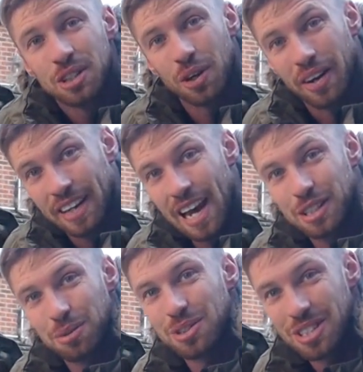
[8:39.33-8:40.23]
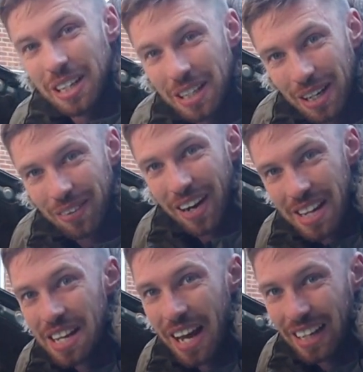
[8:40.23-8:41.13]
So I guess we'll see you
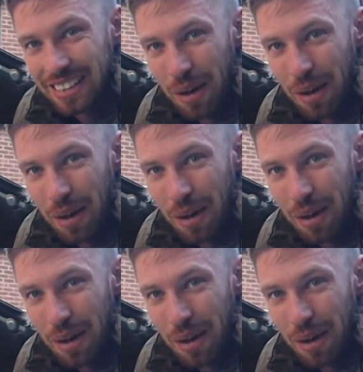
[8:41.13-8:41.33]
in the next